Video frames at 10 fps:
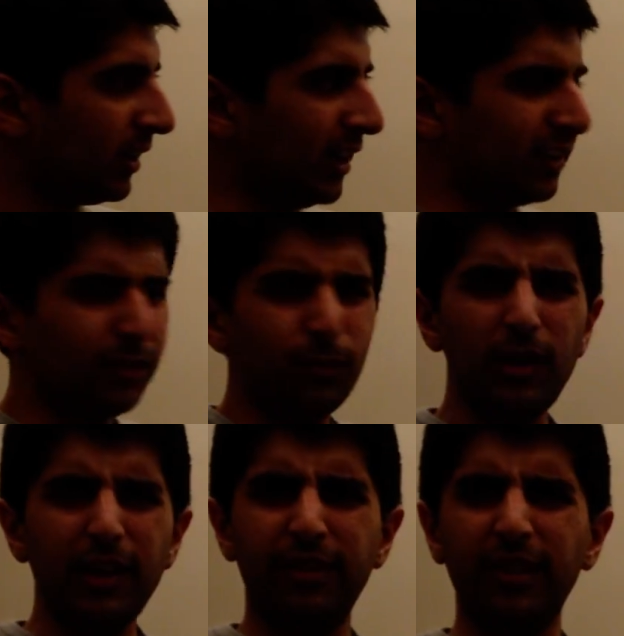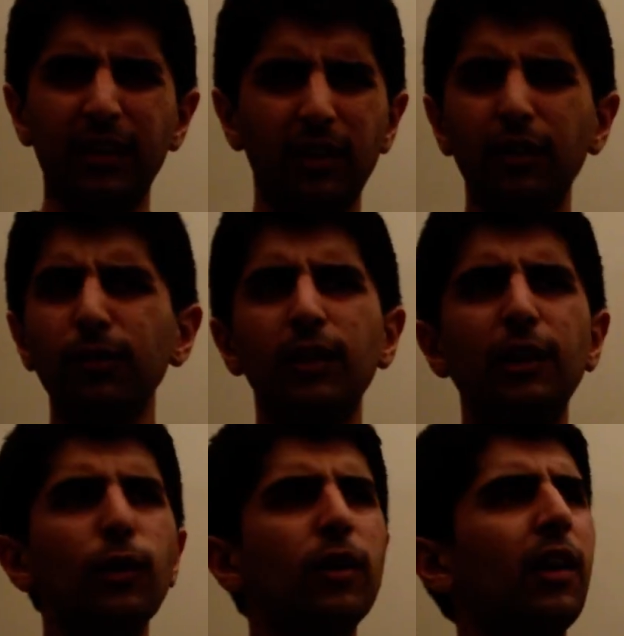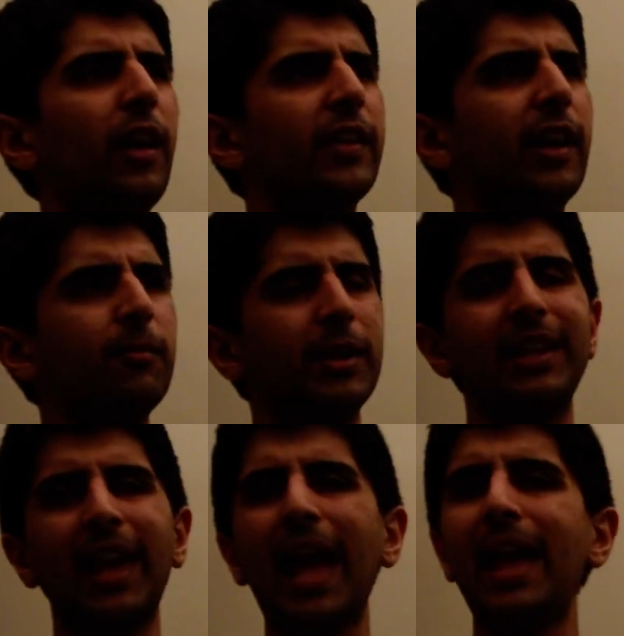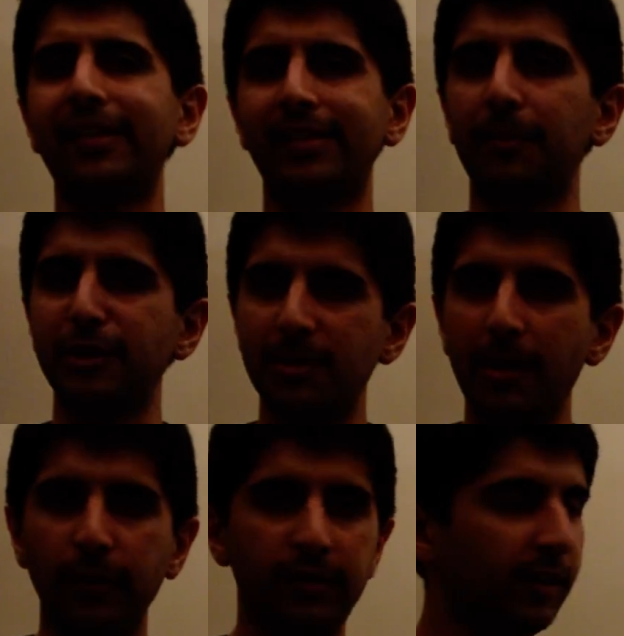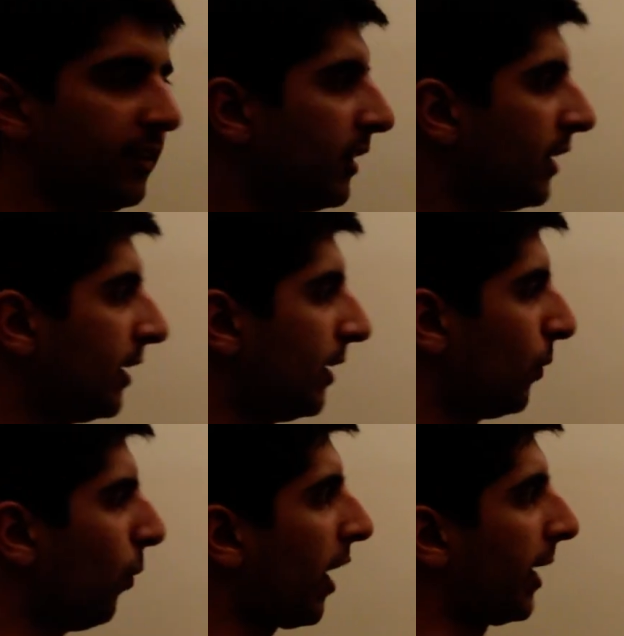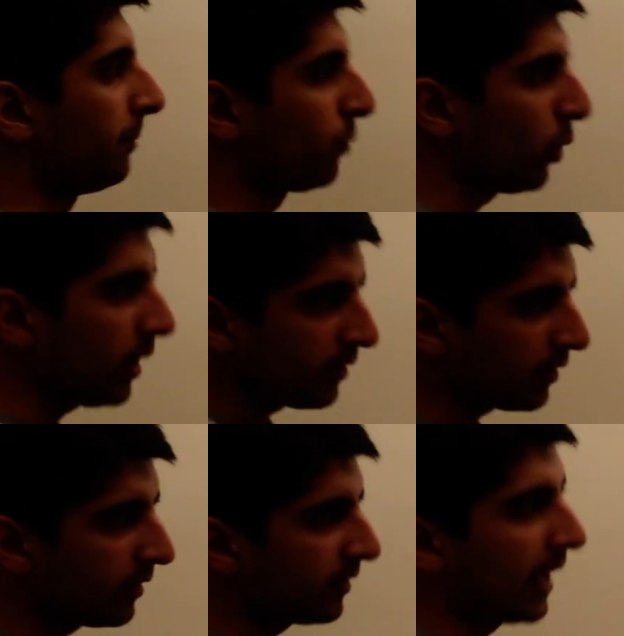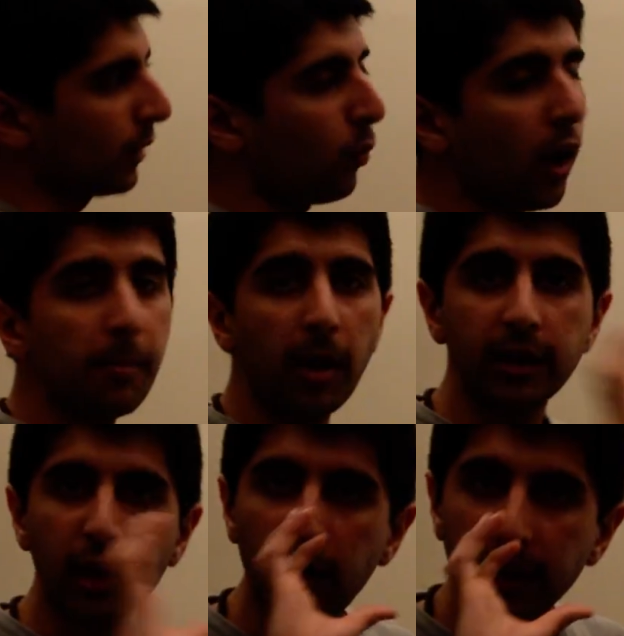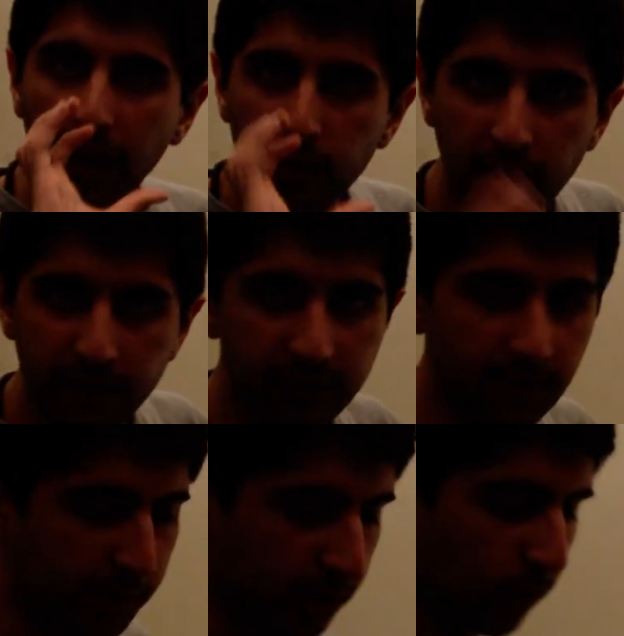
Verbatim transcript: It doesn't really think, it doesn't really look like the government cares that much about it. Why? Well, let's understand. Why might a current account deficit be